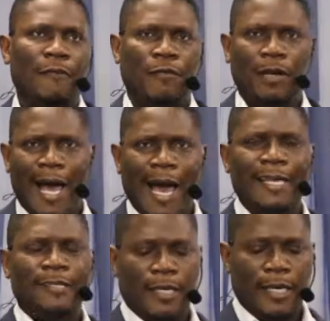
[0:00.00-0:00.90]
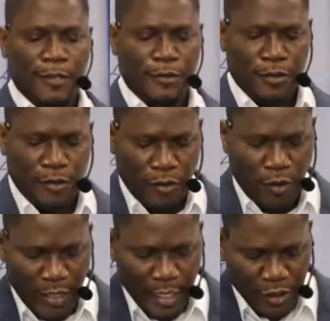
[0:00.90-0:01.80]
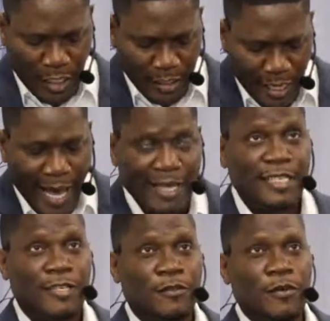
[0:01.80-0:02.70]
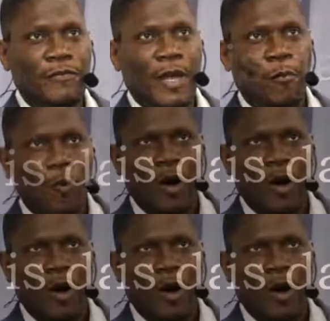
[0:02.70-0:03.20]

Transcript: light is knowledge, and light is goodness, what